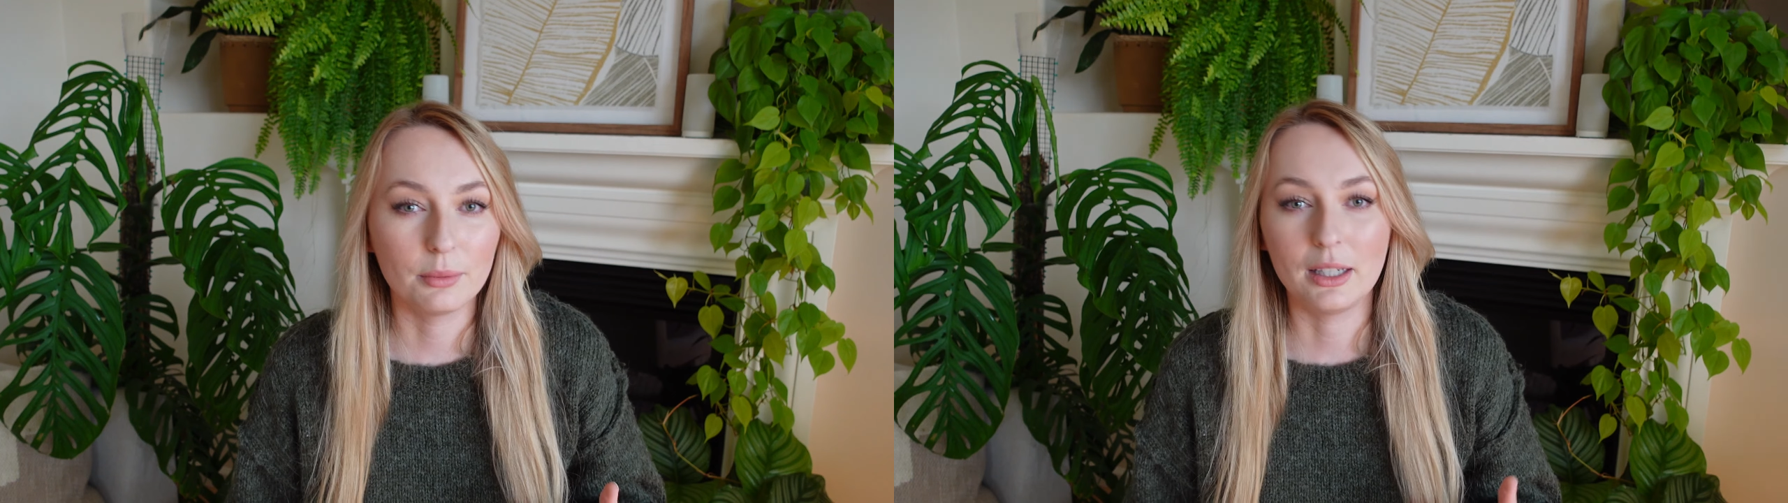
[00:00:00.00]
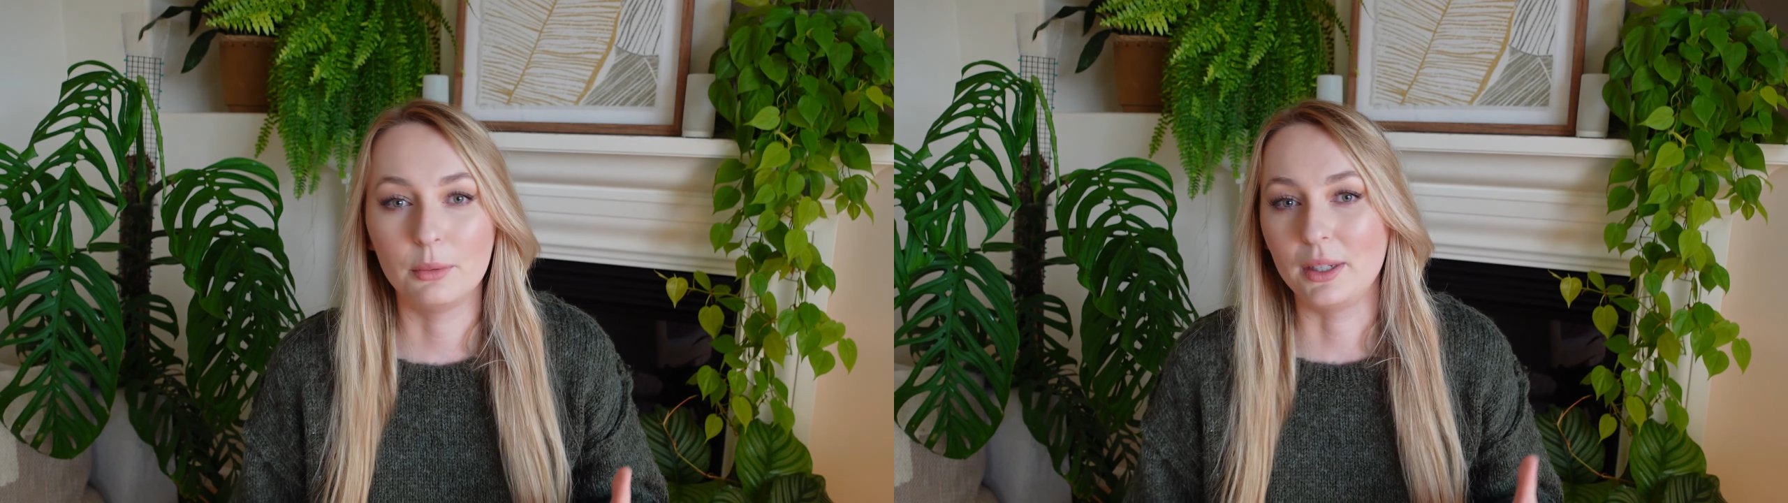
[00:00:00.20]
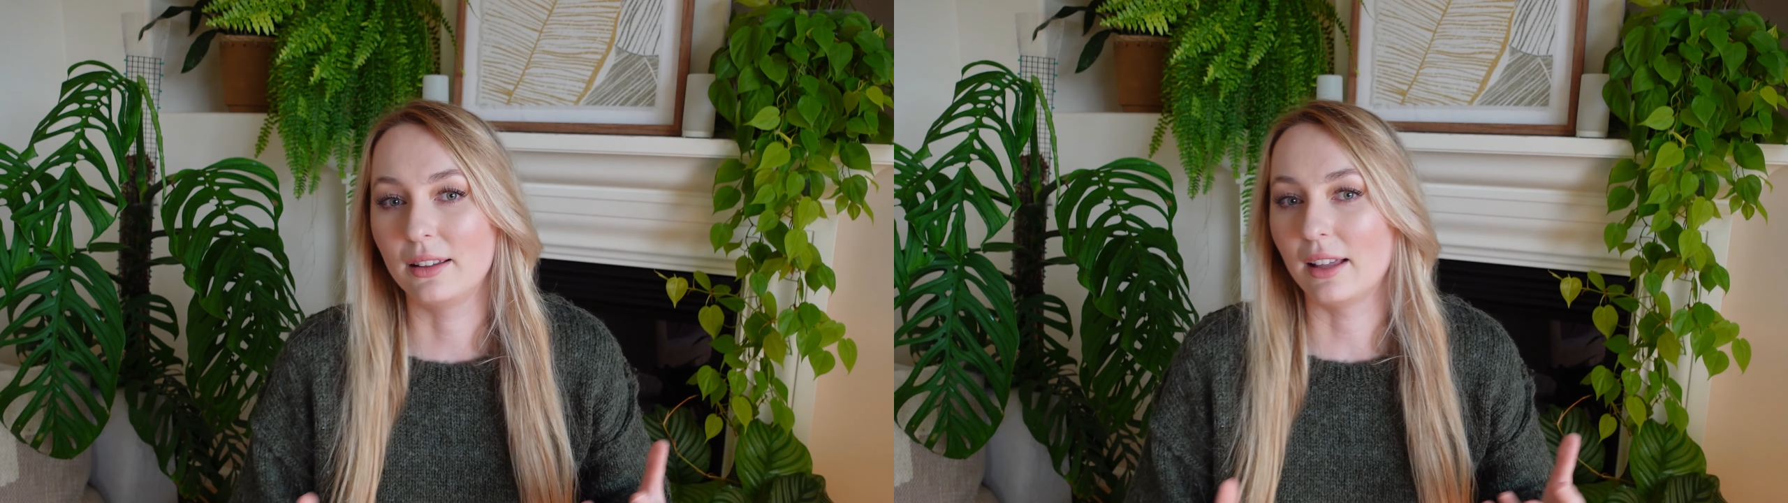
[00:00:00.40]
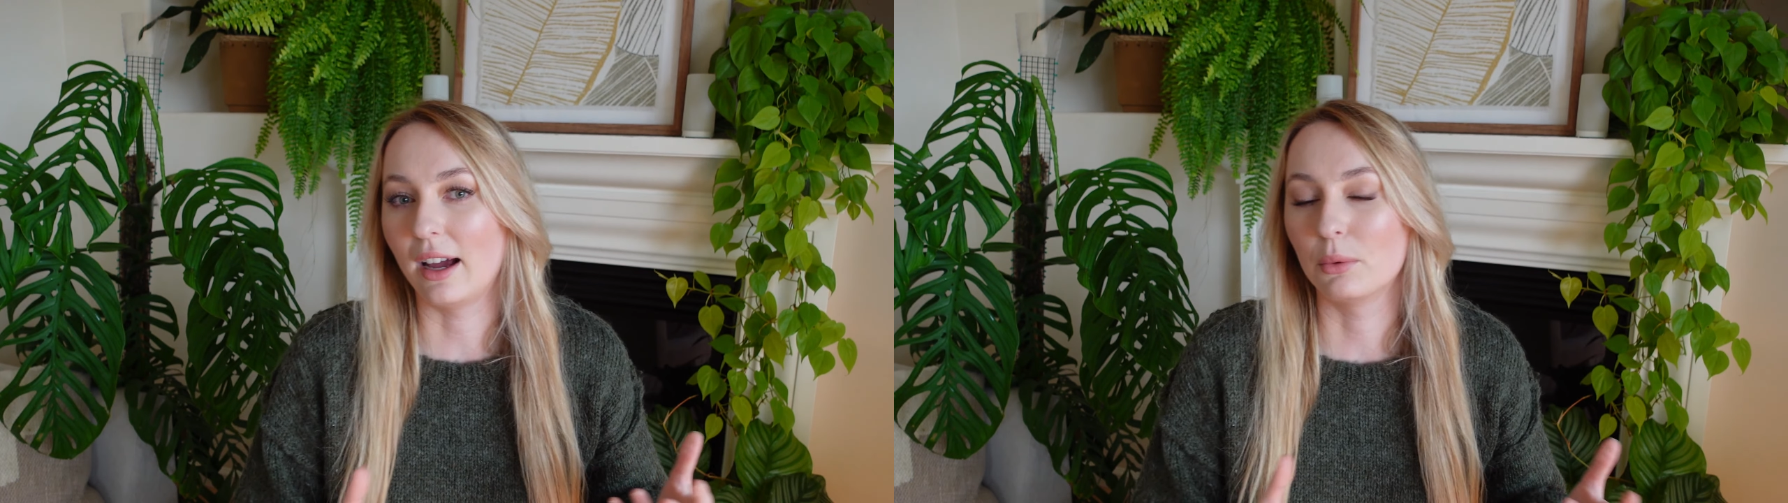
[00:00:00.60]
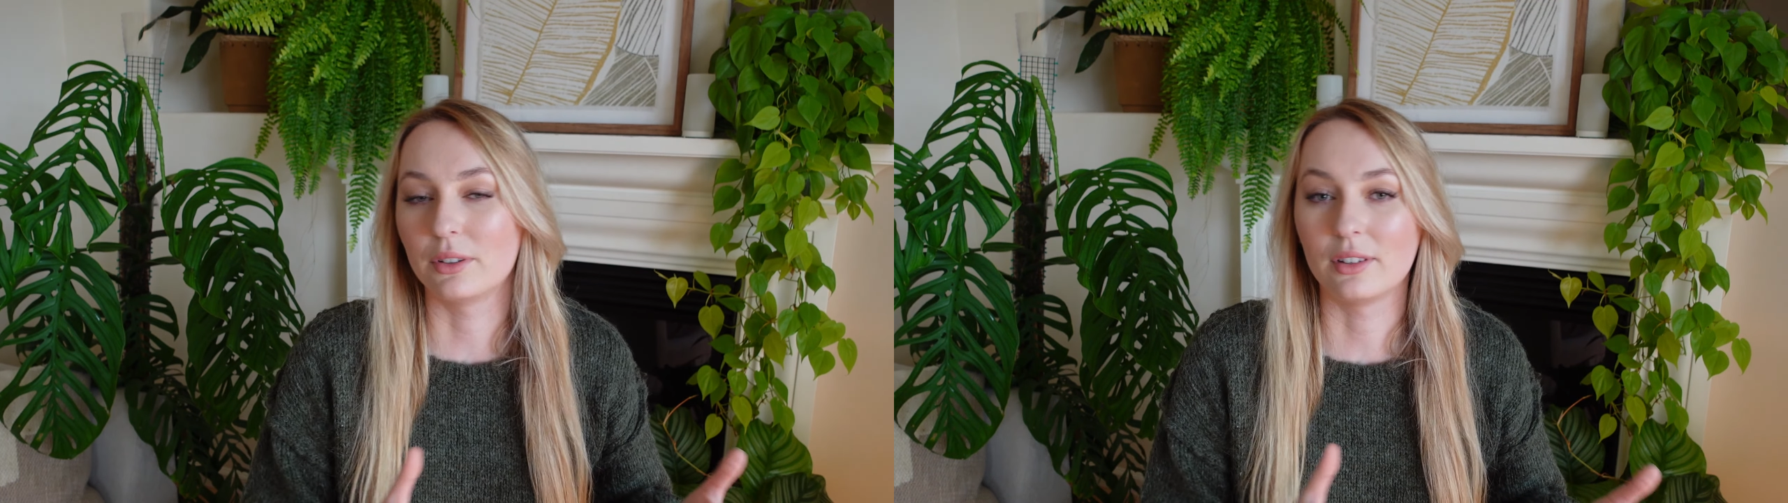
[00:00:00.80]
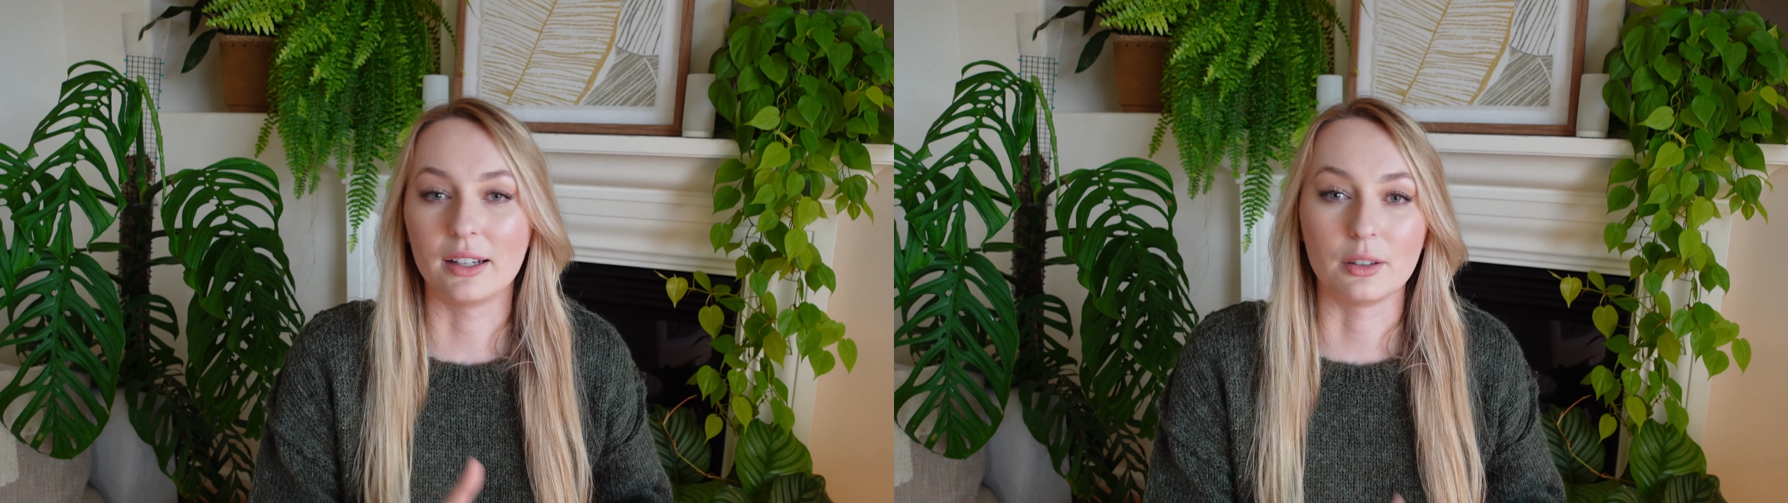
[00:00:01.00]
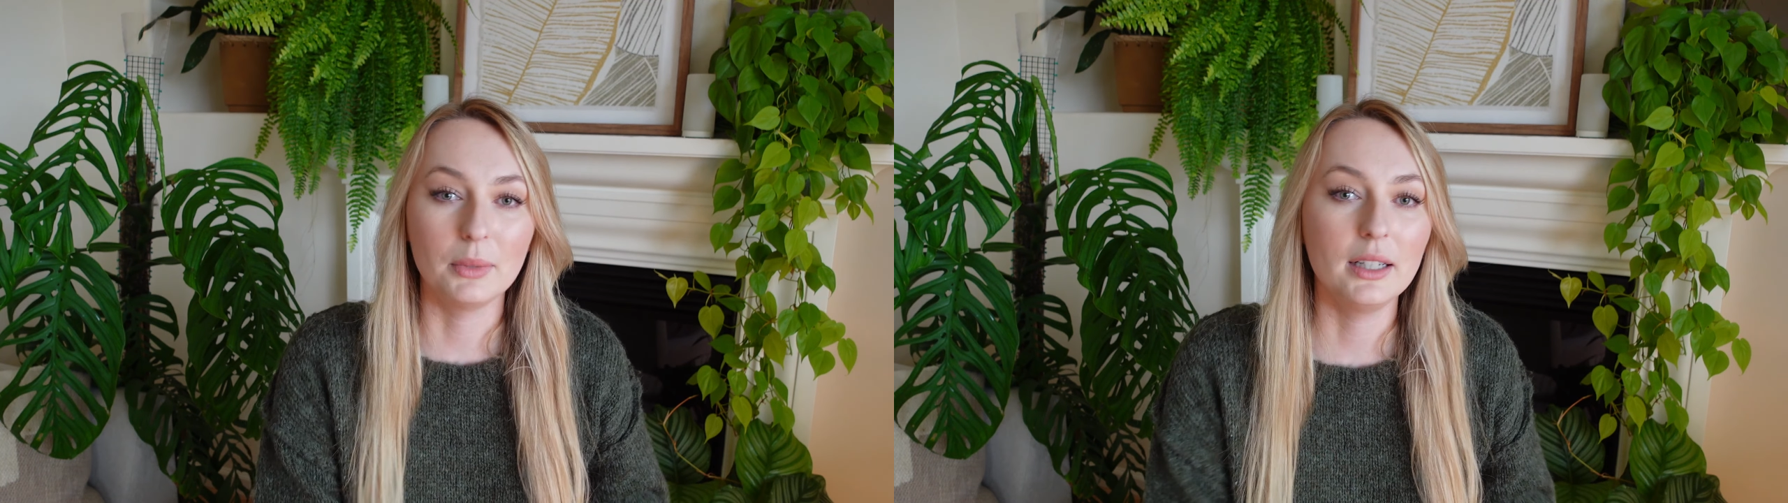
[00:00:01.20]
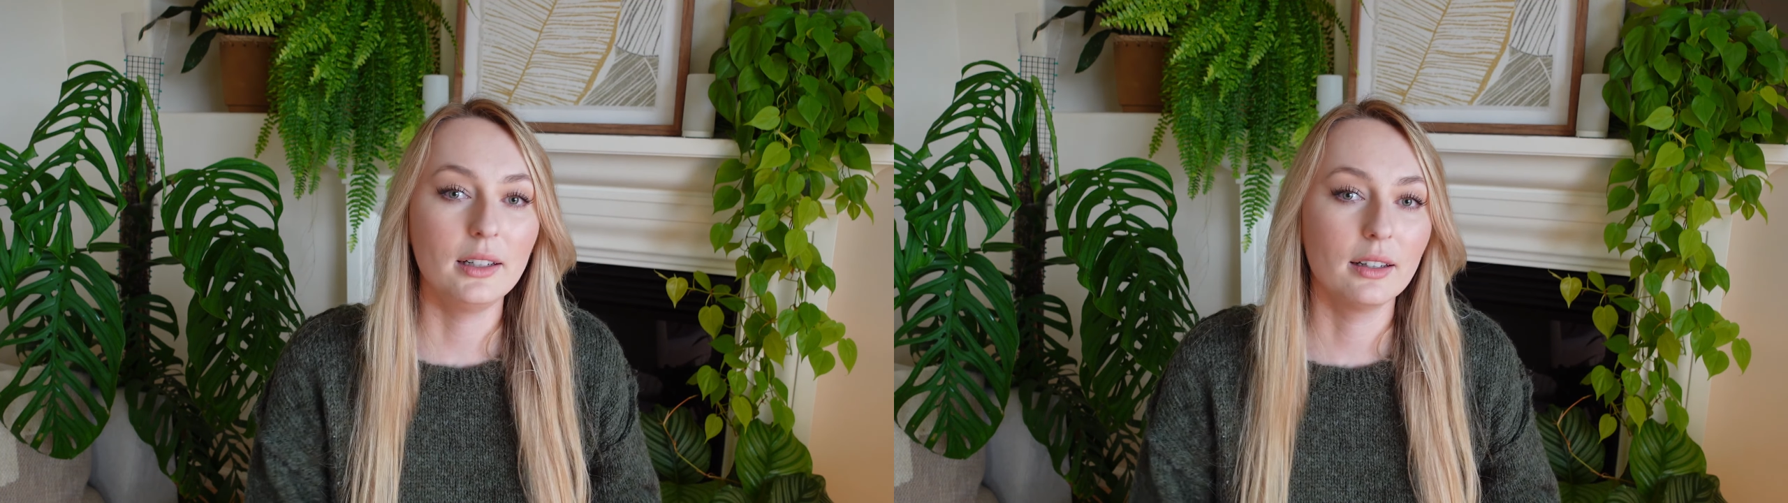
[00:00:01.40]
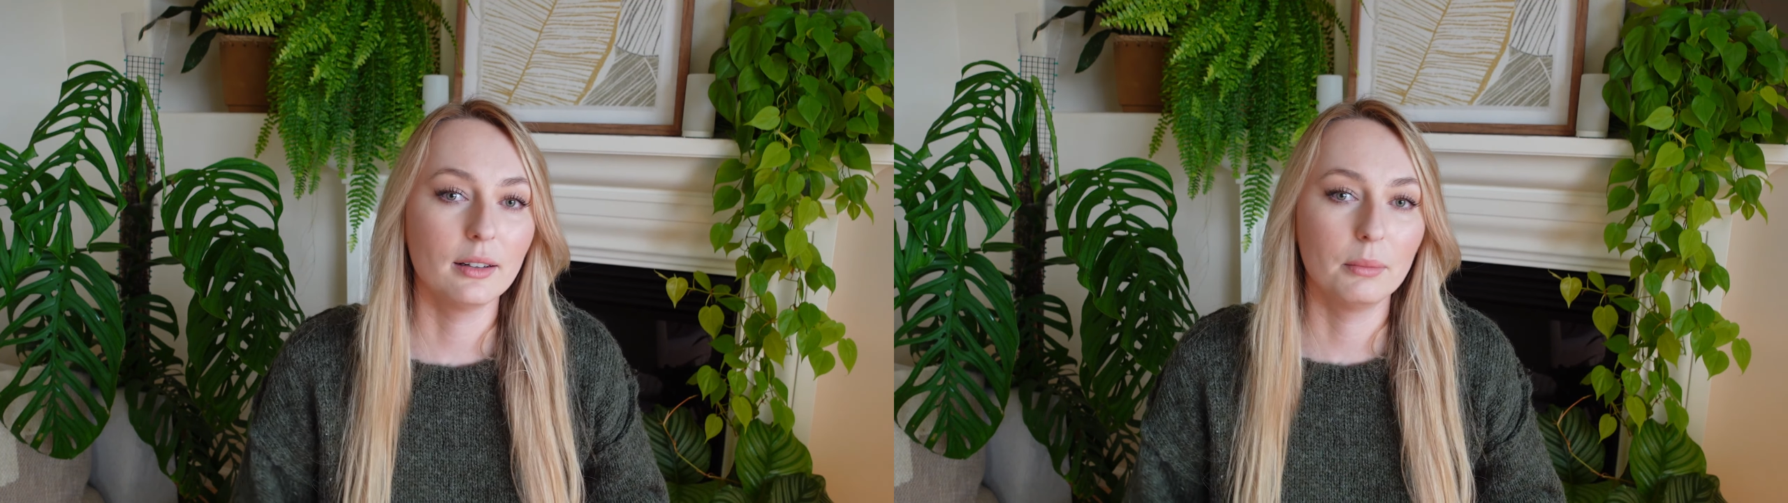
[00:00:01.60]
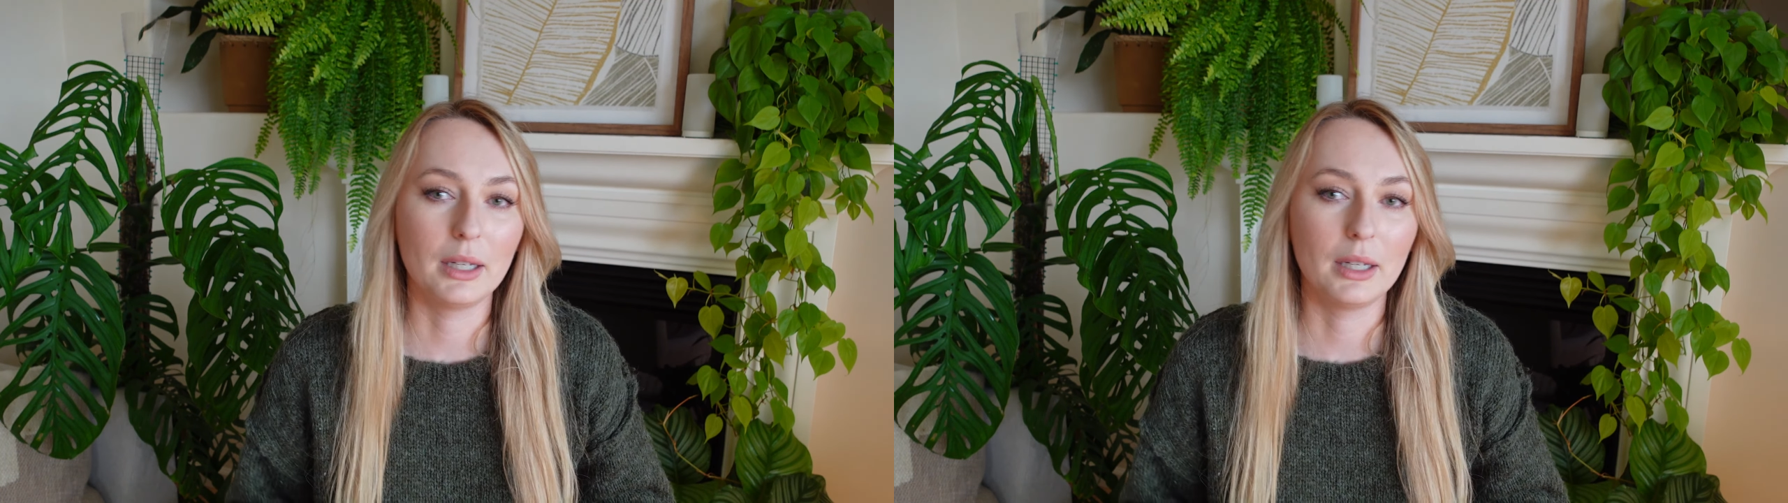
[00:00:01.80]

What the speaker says: Maybe that was not your medium.